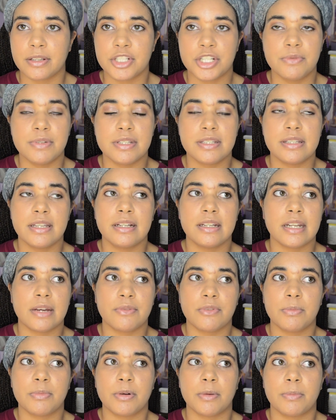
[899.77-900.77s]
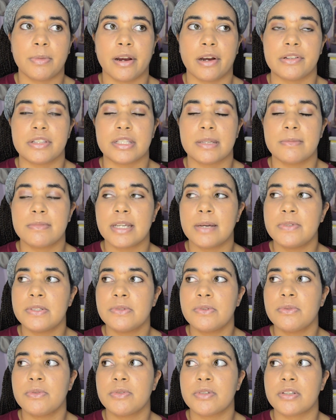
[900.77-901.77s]
She was like never prepared. Sometimes
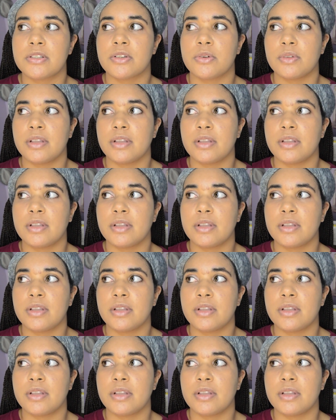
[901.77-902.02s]
we were so